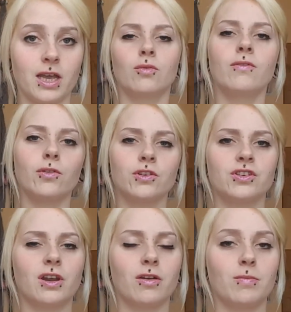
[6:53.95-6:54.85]

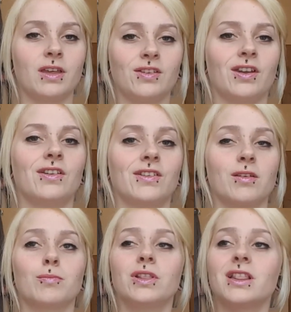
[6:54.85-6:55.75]
Revolutionary means that it is a
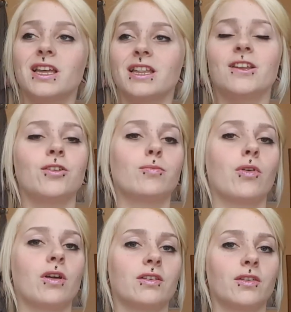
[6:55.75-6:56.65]
completely new
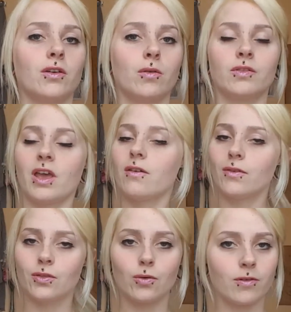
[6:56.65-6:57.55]
product that no one's ever
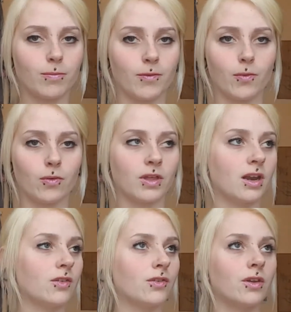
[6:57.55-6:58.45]
thought of before, that
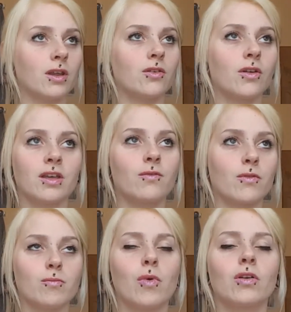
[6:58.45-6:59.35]
is not even
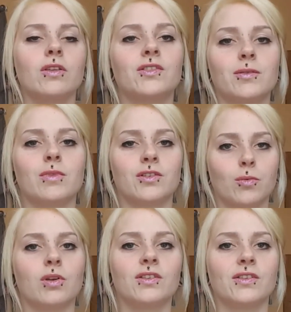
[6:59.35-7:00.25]
remotely similar to
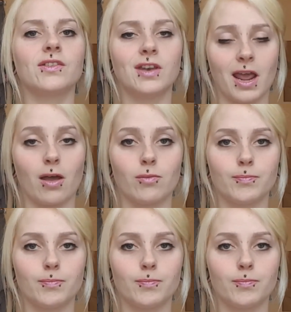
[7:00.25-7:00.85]
what exists now.